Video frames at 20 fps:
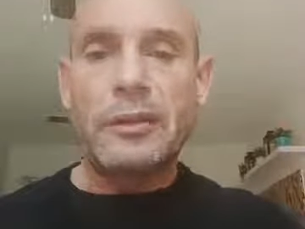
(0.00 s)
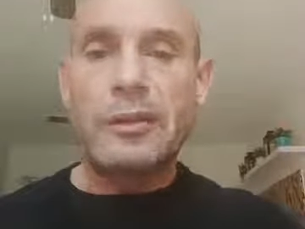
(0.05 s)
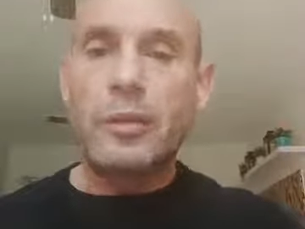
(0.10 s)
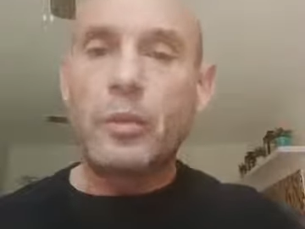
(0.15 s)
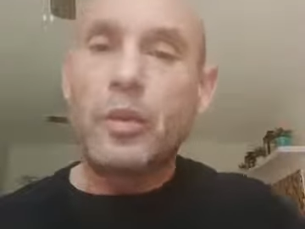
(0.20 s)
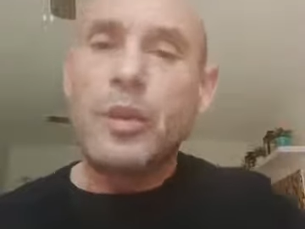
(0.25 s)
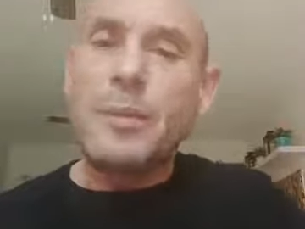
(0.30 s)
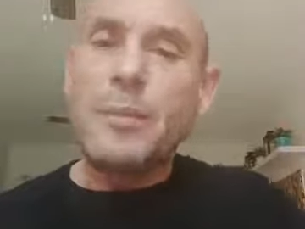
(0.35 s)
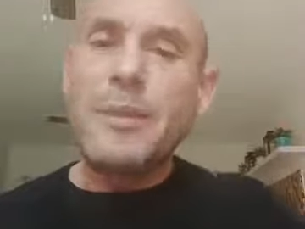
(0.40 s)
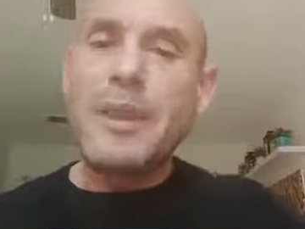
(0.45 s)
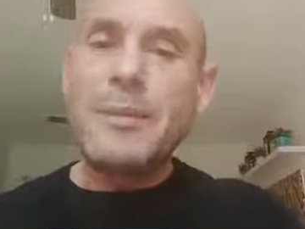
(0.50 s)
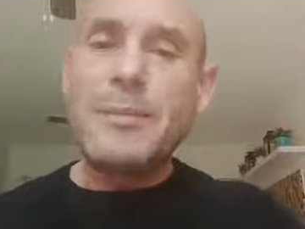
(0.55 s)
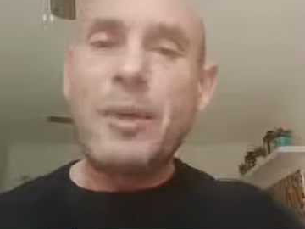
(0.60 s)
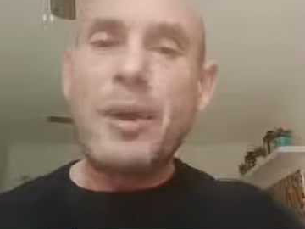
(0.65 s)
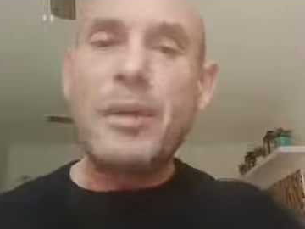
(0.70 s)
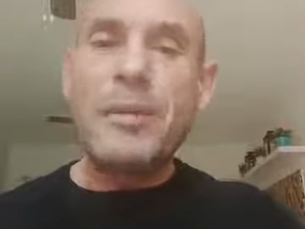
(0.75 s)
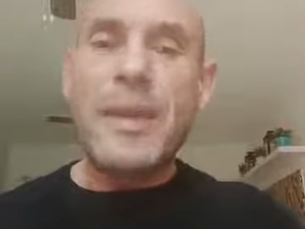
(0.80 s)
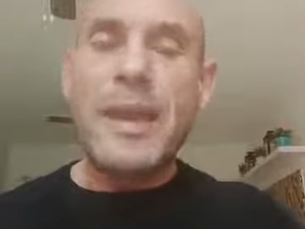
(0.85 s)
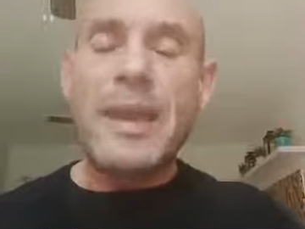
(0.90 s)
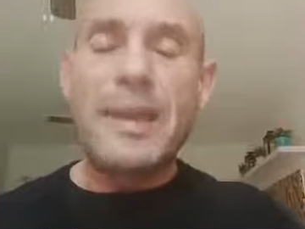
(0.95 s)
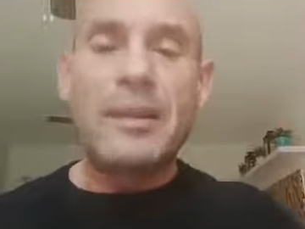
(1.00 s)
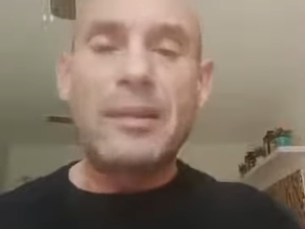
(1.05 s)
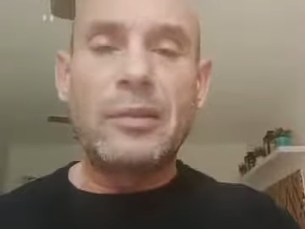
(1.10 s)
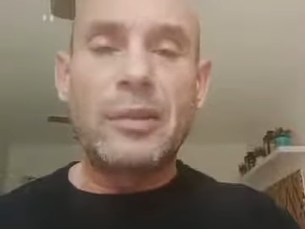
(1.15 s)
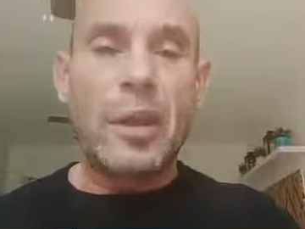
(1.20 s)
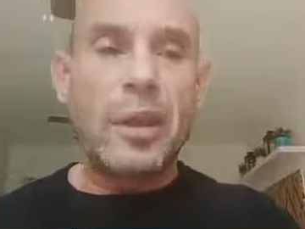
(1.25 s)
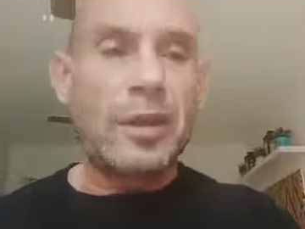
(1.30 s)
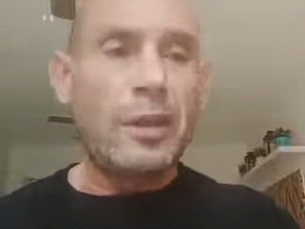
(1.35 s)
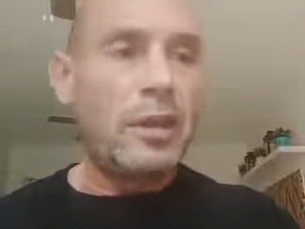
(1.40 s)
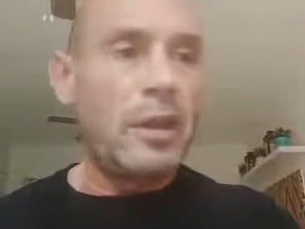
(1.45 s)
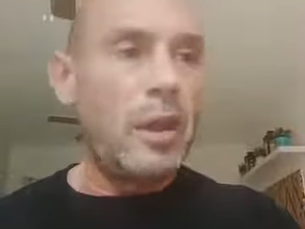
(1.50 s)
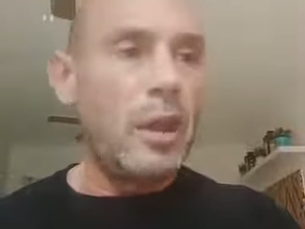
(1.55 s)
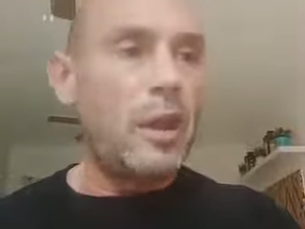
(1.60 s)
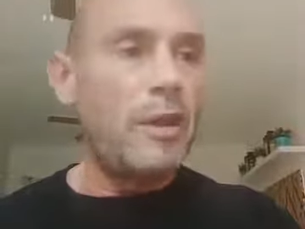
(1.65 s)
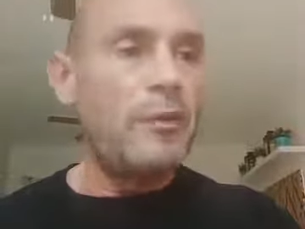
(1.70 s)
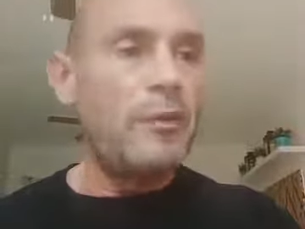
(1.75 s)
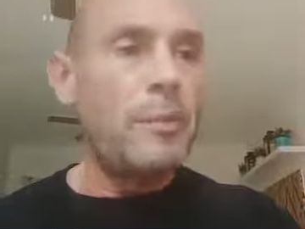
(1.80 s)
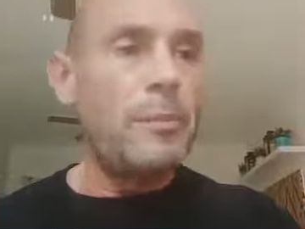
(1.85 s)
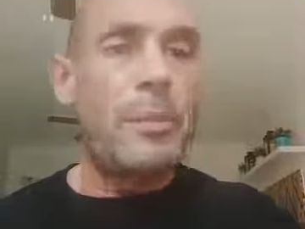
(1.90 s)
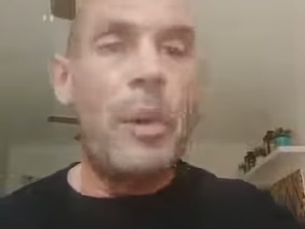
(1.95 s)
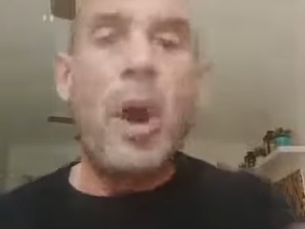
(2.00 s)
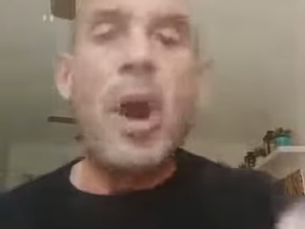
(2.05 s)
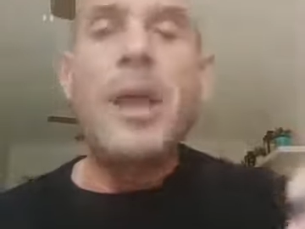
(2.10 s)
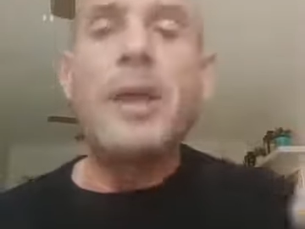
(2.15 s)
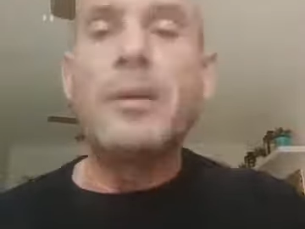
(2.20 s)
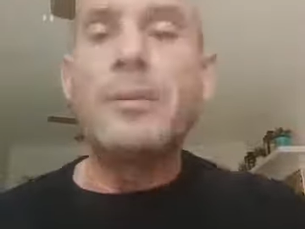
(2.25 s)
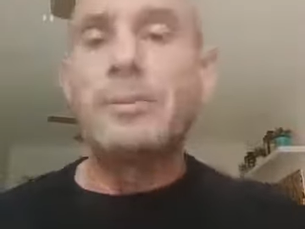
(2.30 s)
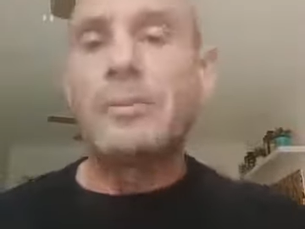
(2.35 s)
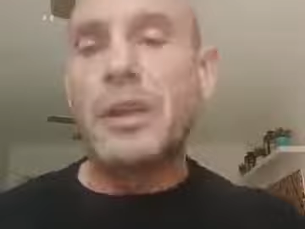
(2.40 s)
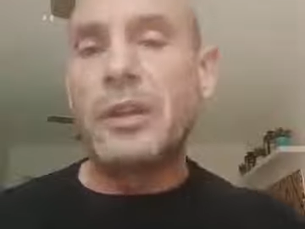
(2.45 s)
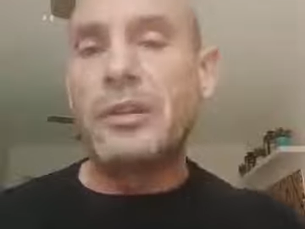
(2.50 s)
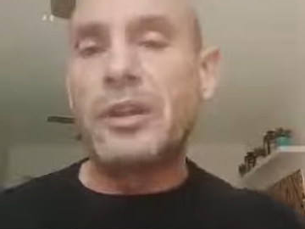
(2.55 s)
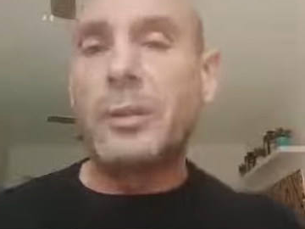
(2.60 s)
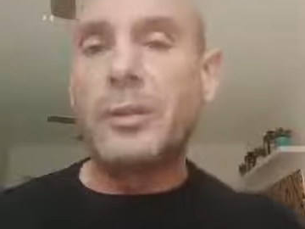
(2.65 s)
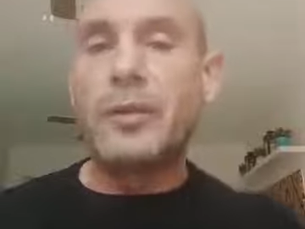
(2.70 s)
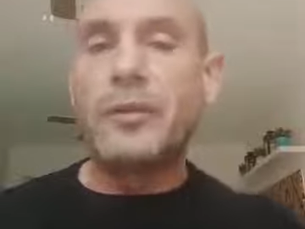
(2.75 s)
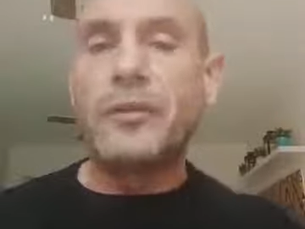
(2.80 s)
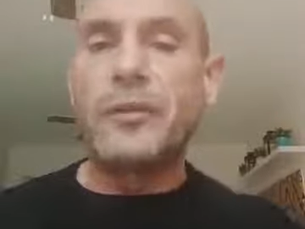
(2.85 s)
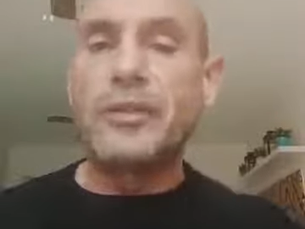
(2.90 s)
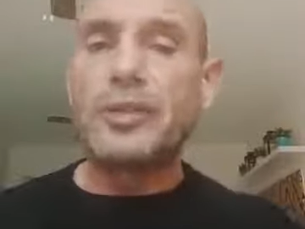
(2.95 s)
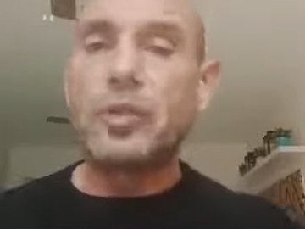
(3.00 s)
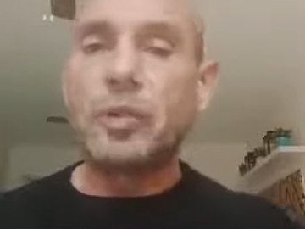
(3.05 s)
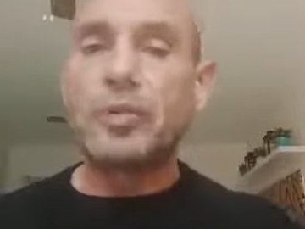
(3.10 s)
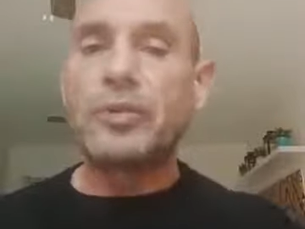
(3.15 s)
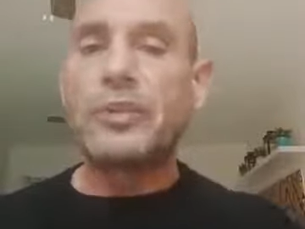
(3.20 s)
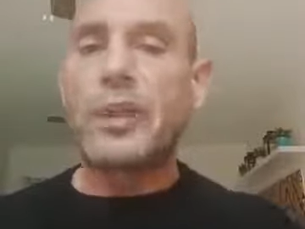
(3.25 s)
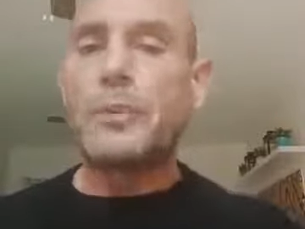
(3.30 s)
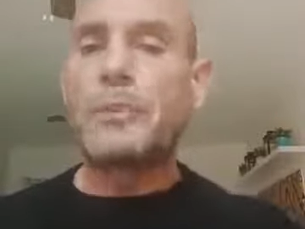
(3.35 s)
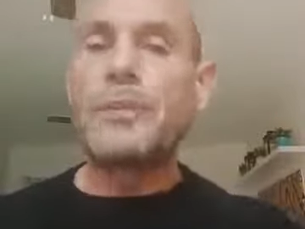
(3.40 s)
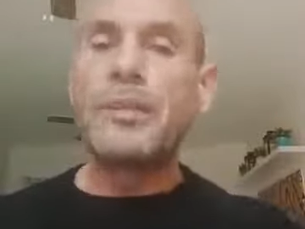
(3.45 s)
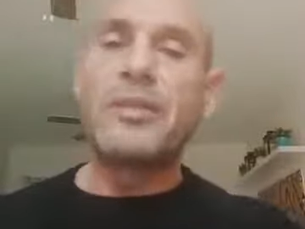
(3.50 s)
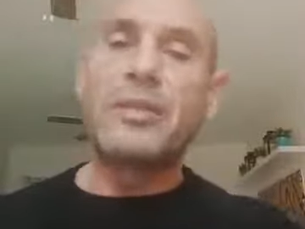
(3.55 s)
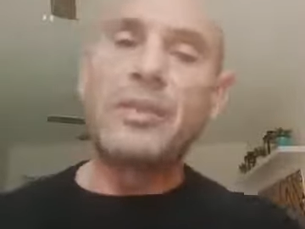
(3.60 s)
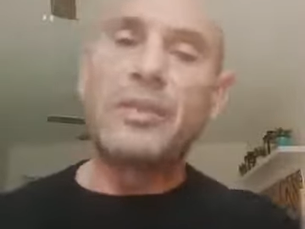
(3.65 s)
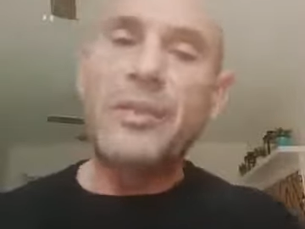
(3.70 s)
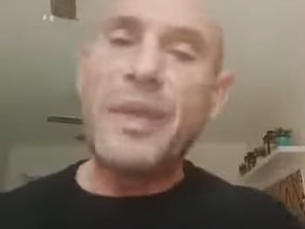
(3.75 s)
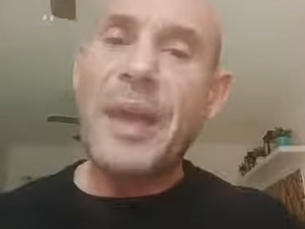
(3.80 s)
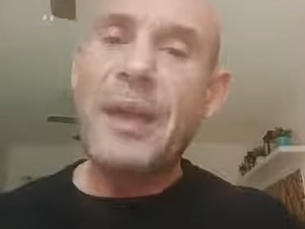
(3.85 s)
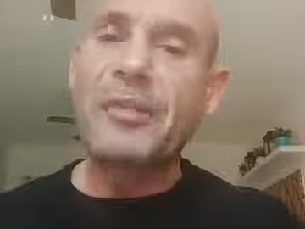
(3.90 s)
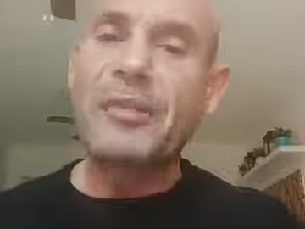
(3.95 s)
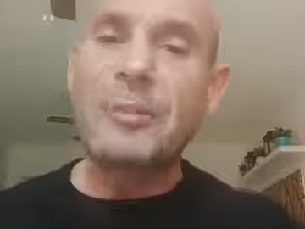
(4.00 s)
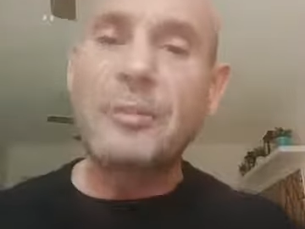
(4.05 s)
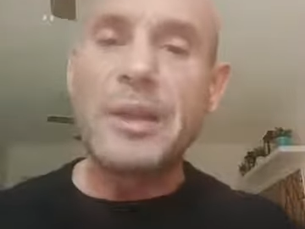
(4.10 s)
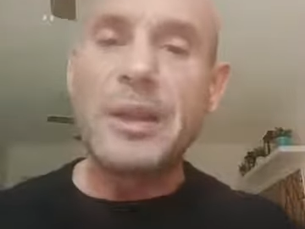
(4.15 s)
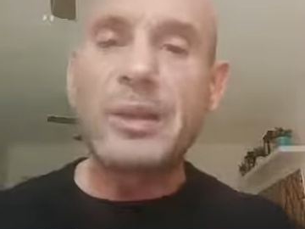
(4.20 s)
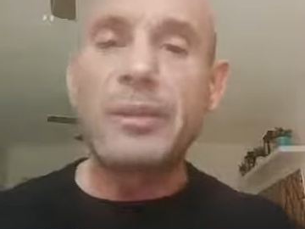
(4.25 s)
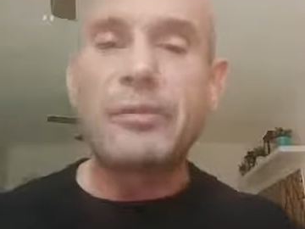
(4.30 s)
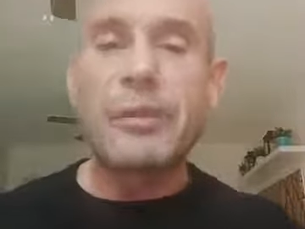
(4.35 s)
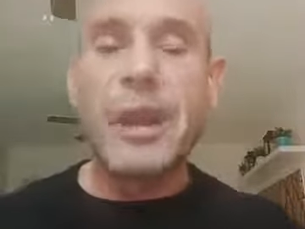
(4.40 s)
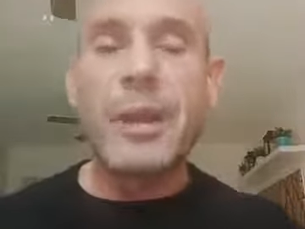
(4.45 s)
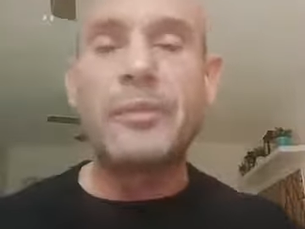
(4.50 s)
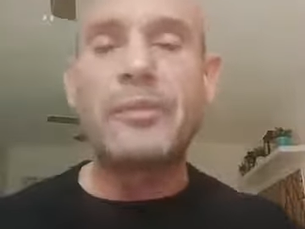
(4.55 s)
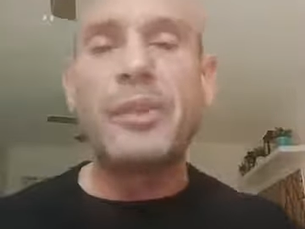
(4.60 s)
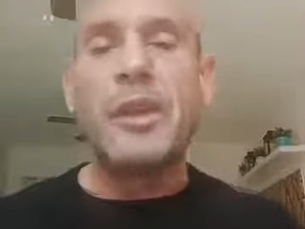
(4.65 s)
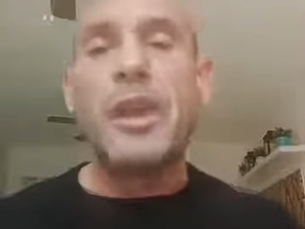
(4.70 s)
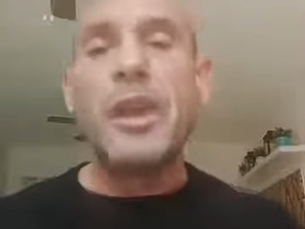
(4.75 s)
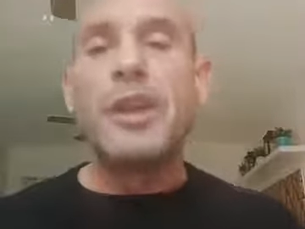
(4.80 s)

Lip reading: So what I mean by that is like if you buy a typical fish oil supplement, it's 1,000 milligrams,